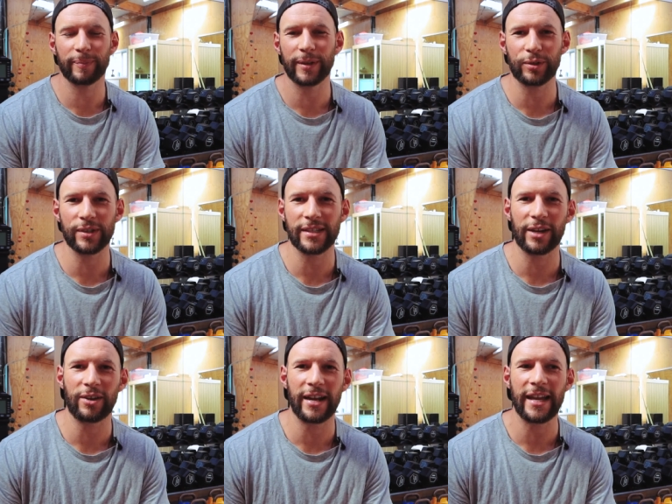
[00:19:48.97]
be sure to
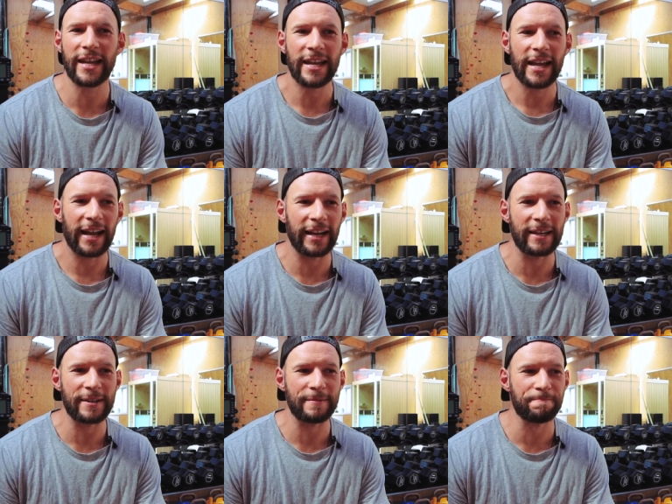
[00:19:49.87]
say hi.
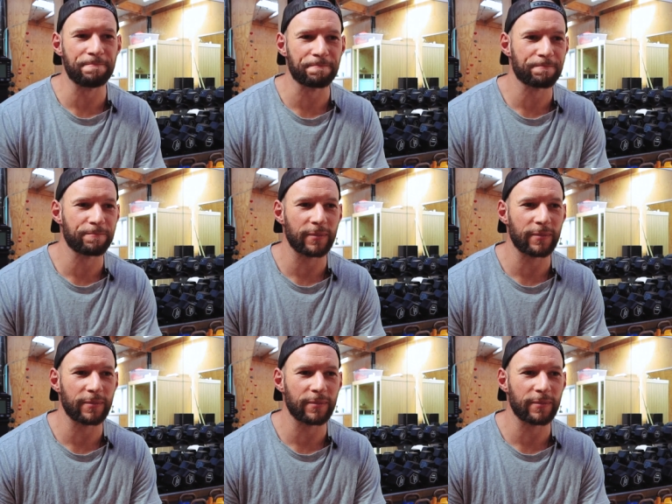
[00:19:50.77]
Um,